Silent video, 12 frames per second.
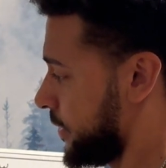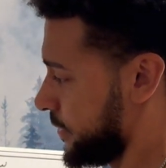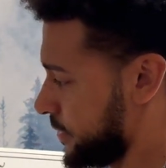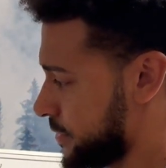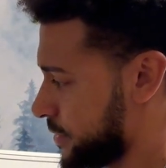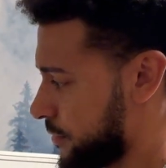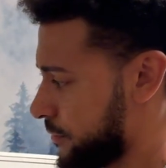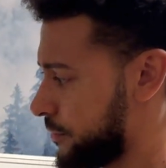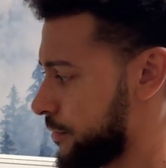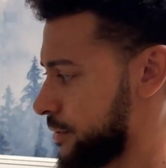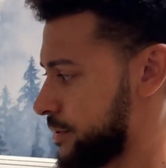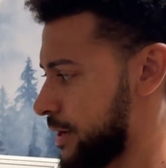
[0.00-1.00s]
So,
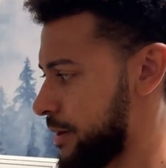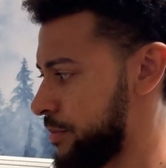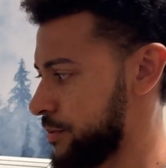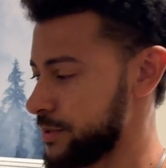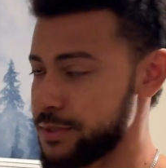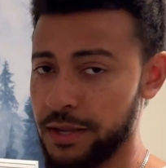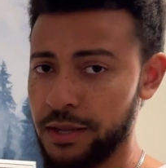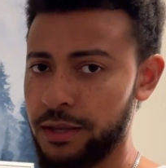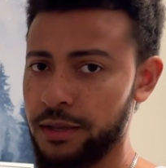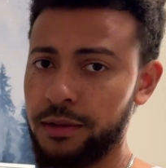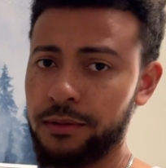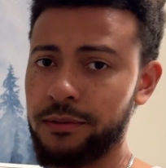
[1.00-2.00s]
for example,
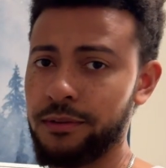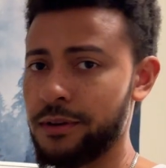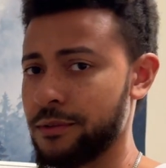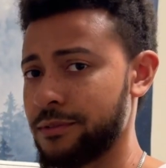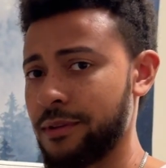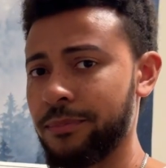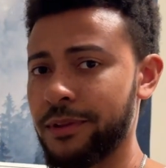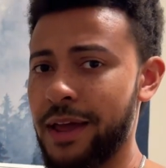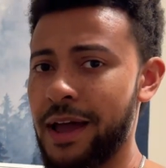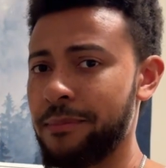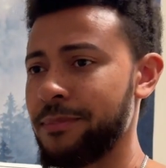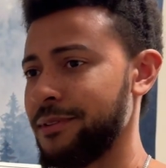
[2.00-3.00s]
say, something
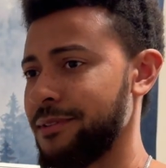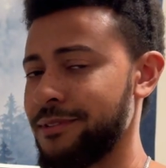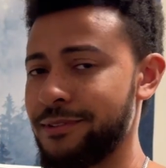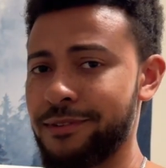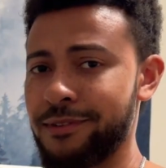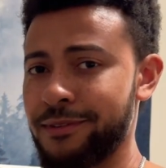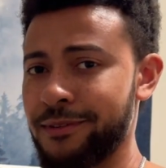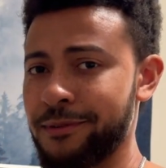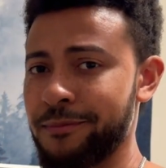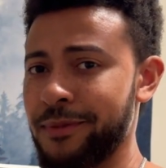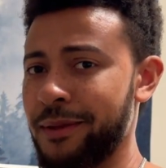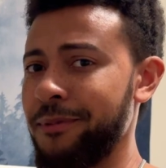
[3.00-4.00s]
happens,
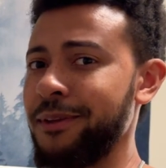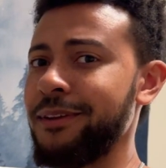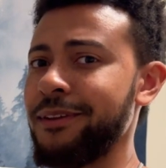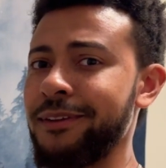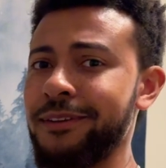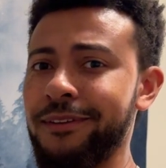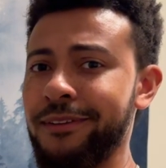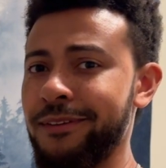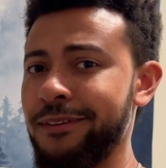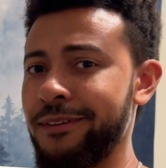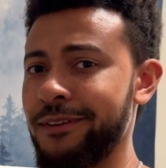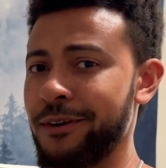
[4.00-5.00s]
maybe,
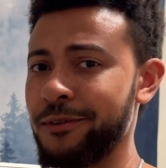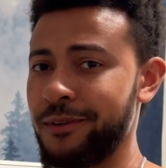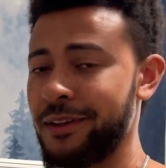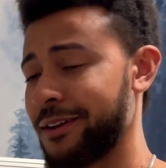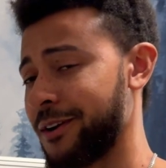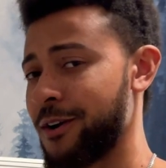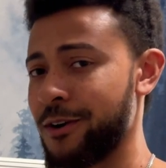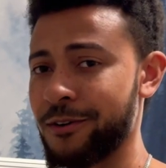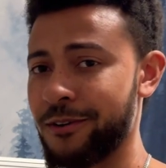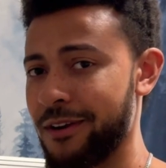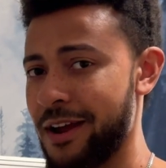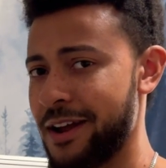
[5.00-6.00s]
you get in a car
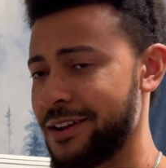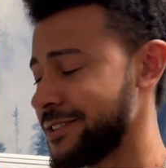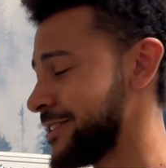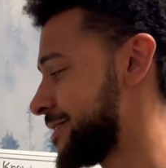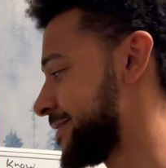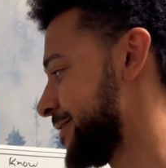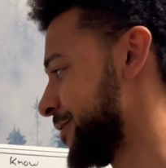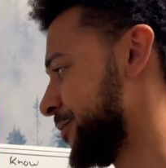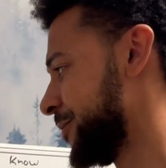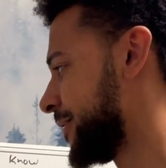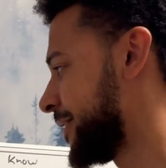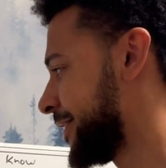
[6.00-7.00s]
crash,
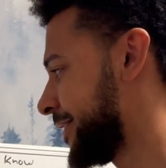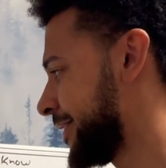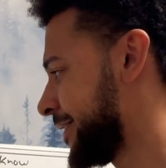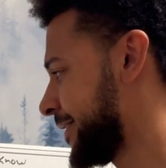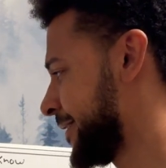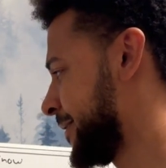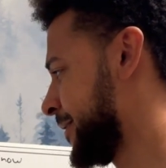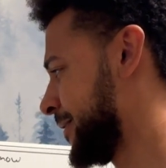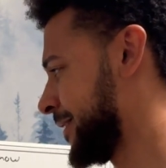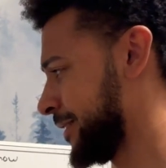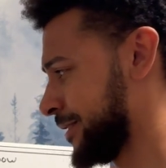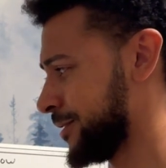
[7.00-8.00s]
you
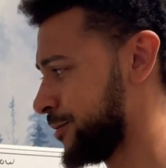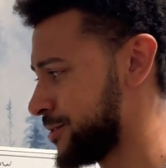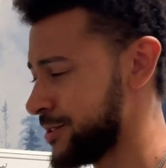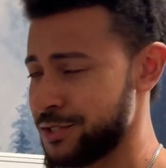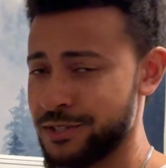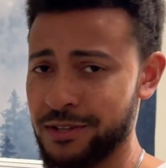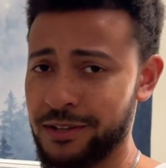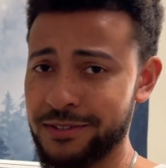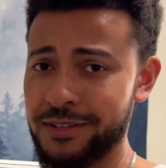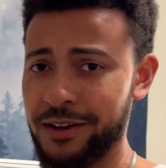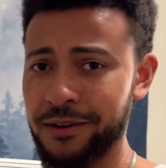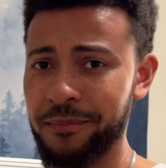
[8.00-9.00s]
lose a
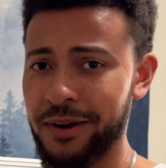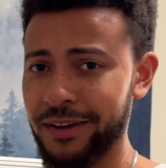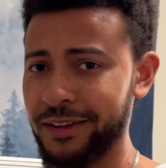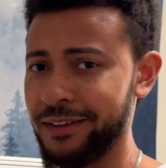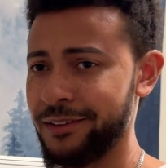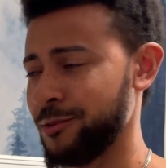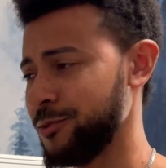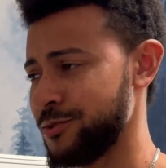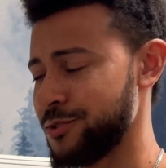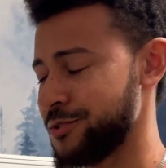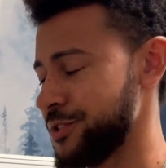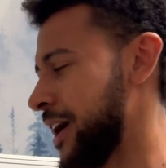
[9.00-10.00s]
ton of money, you lose
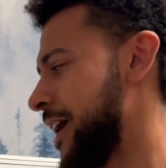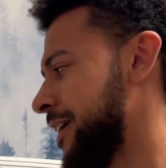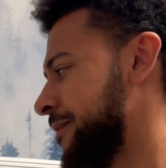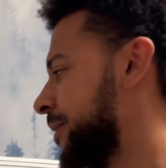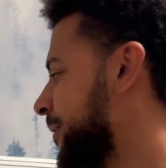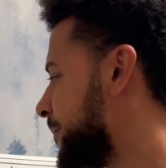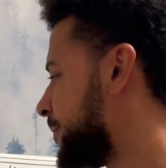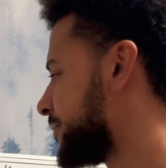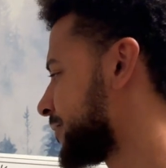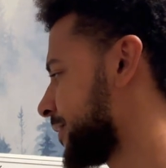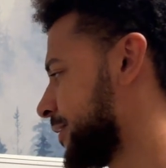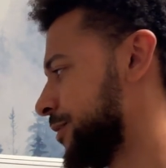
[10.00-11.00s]
your job,
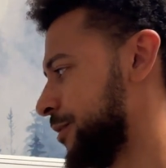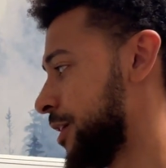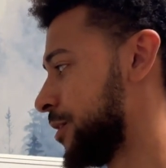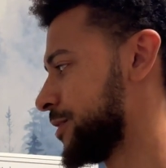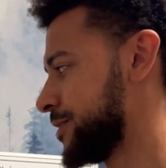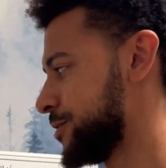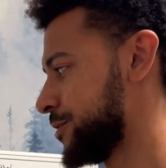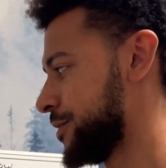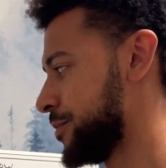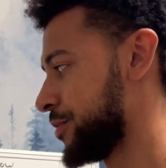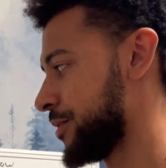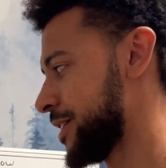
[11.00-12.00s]
you go into a
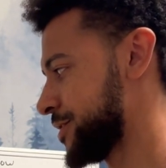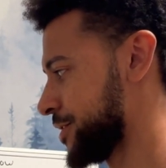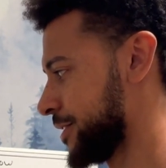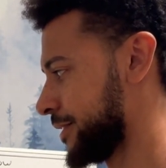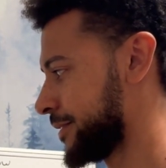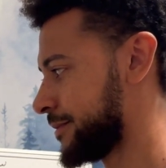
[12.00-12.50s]
depression.